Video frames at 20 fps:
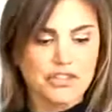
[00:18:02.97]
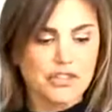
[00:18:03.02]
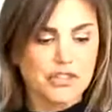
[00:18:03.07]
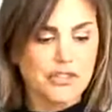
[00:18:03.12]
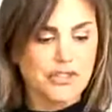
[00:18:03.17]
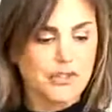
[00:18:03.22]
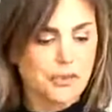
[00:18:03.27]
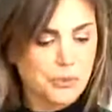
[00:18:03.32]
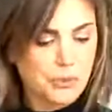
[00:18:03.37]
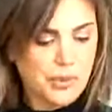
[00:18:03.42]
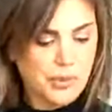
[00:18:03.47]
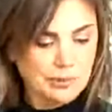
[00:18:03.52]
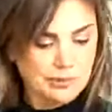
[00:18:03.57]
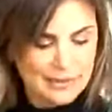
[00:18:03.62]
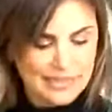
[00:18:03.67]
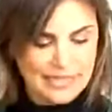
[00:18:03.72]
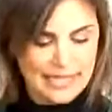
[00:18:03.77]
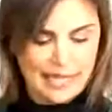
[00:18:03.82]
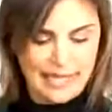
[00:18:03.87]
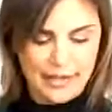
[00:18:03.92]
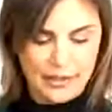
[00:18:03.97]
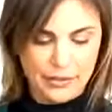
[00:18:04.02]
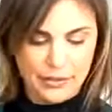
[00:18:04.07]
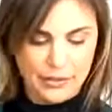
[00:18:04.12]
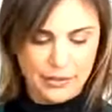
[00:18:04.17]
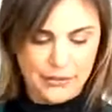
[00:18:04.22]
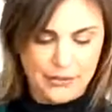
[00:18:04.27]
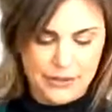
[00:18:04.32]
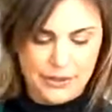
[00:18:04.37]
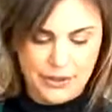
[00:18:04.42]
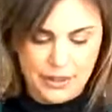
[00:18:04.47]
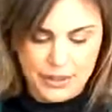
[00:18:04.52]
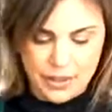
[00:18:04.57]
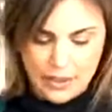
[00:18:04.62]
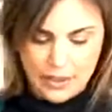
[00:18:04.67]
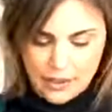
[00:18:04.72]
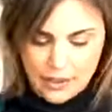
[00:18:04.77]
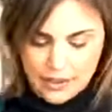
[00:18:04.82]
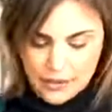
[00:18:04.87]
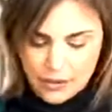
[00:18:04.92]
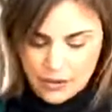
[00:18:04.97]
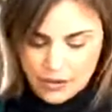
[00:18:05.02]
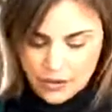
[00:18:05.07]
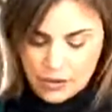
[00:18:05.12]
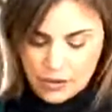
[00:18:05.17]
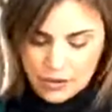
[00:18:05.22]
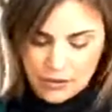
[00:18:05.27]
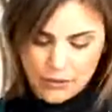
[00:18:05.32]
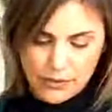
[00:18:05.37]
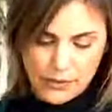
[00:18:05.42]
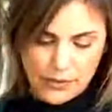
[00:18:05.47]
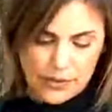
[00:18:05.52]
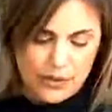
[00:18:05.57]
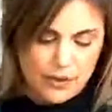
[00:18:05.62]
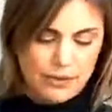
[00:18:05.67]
sweet potatoes. So